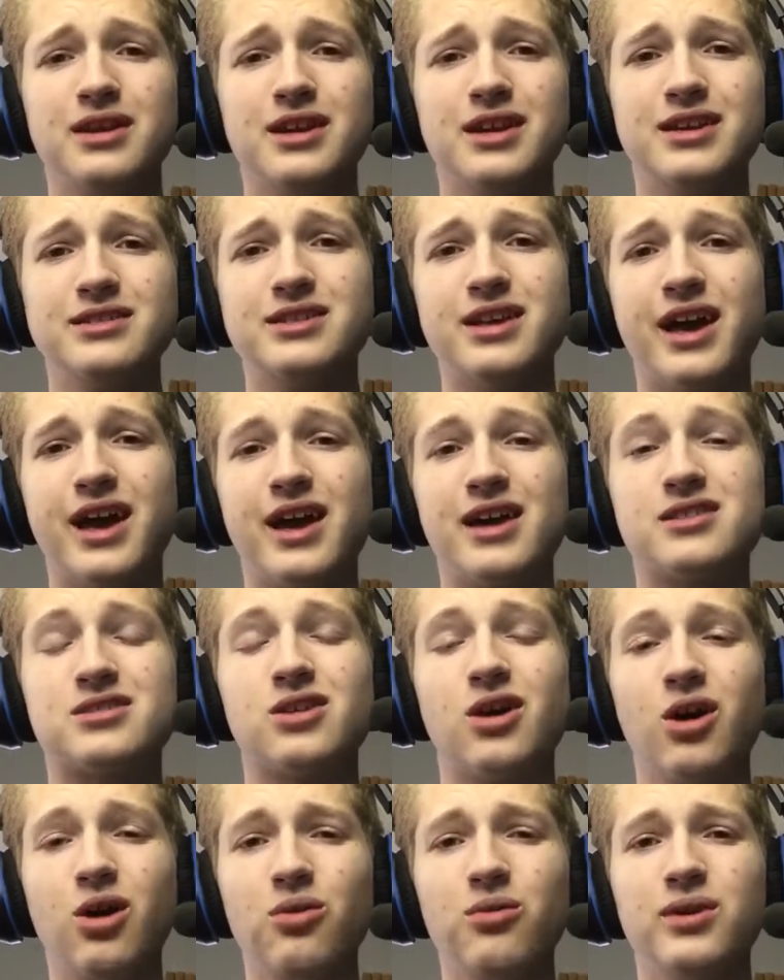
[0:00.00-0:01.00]
is, as
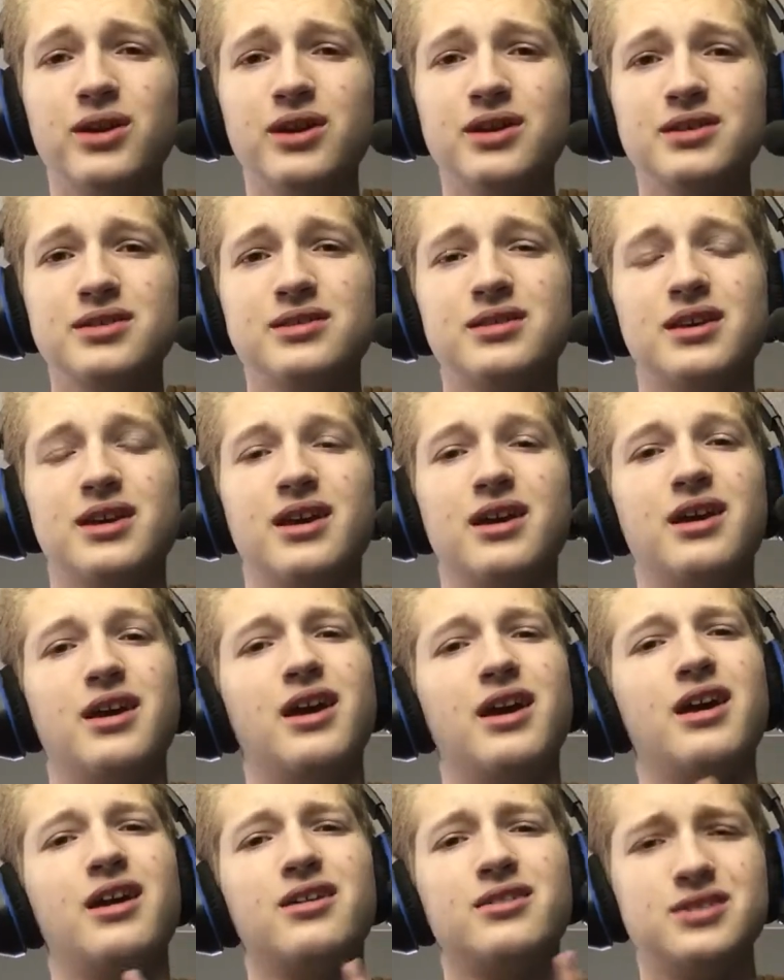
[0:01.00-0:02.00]
always,
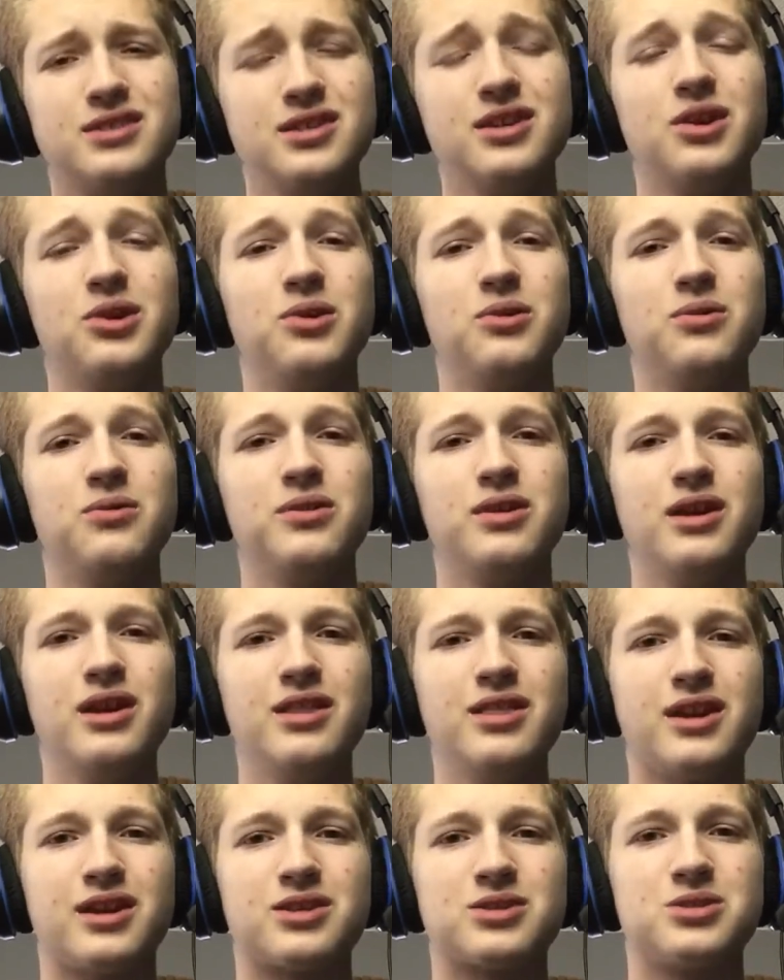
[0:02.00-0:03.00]
and I'll see you in
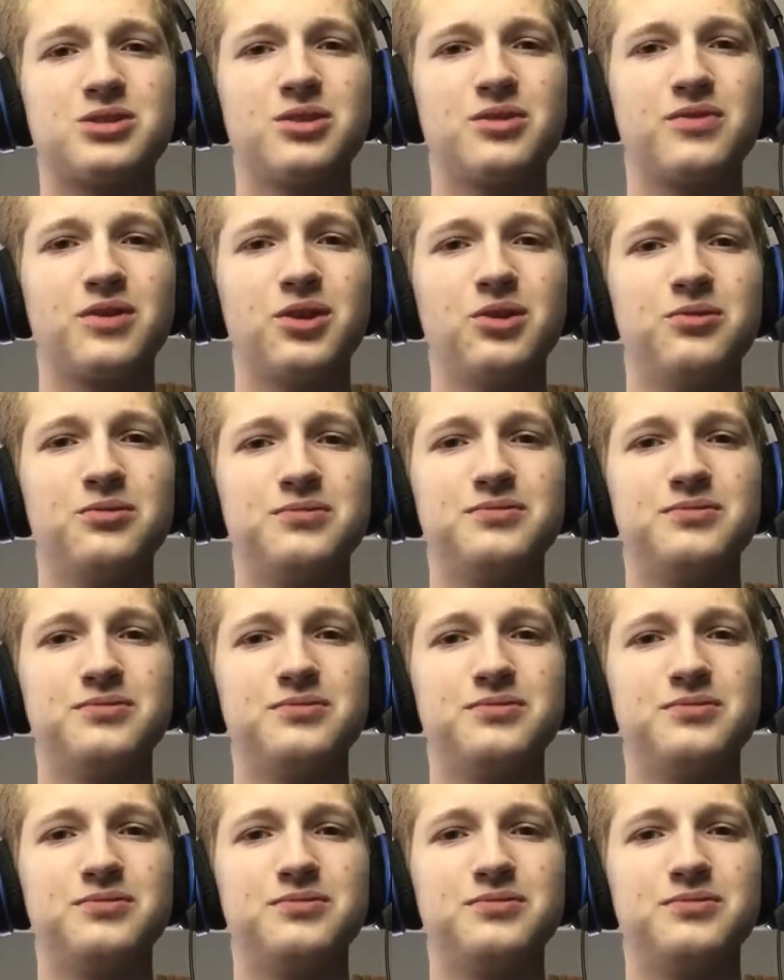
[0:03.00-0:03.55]
the next review.